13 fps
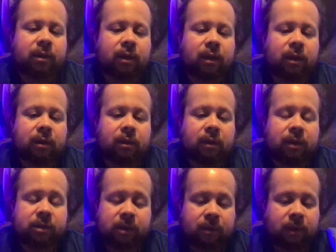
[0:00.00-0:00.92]
And like I
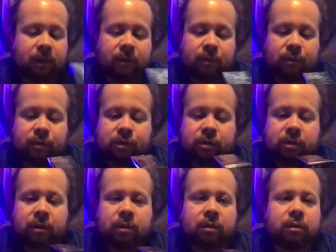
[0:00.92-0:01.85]
said, they
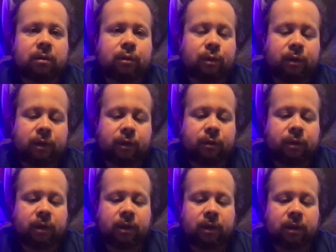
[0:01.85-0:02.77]
used good
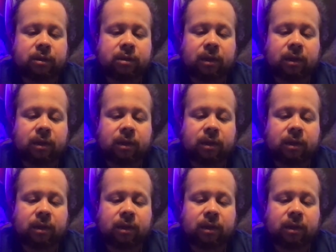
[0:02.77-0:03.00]
ingredients.